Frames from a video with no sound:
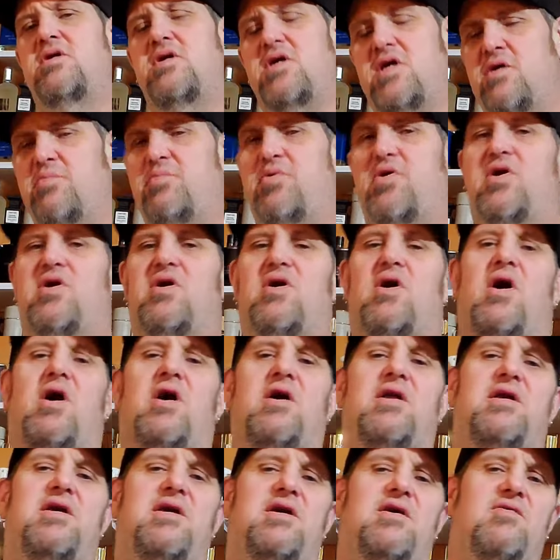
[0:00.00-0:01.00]
You put it
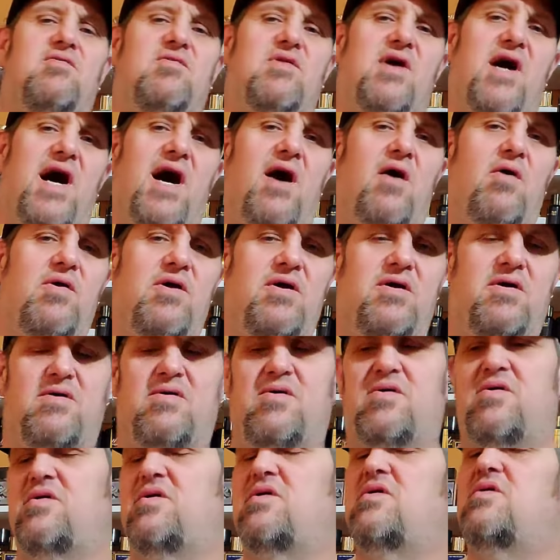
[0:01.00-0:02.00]
on, you're loud.
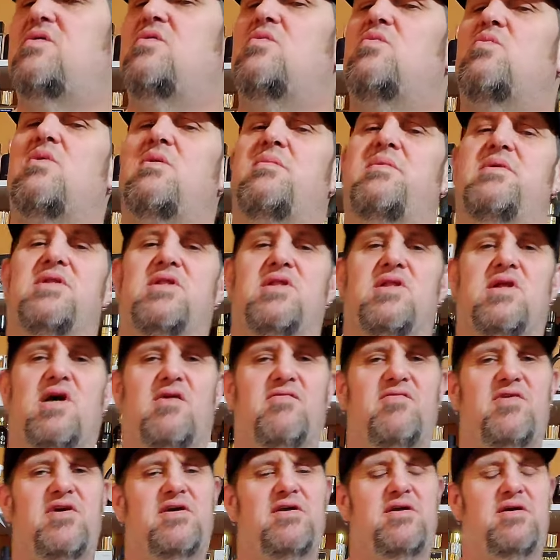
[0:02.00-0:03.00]
Women
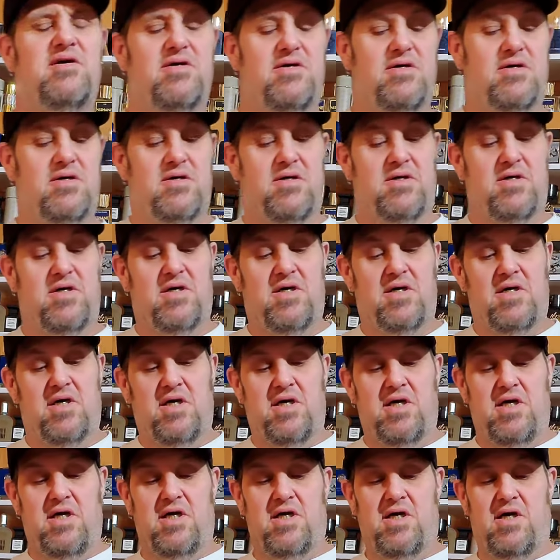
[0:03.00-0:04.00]
love it.
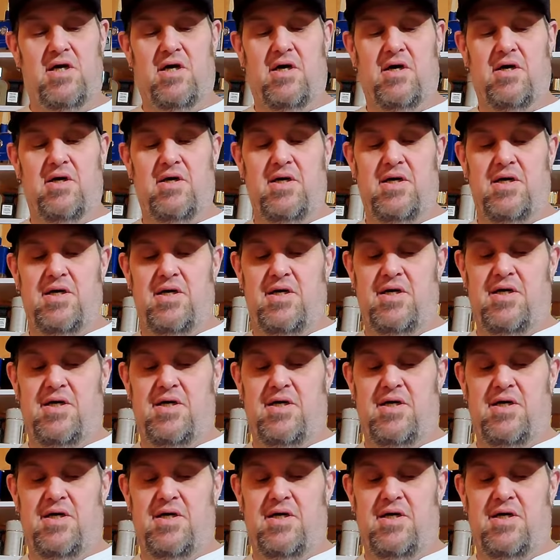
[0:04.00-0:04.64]
You know, you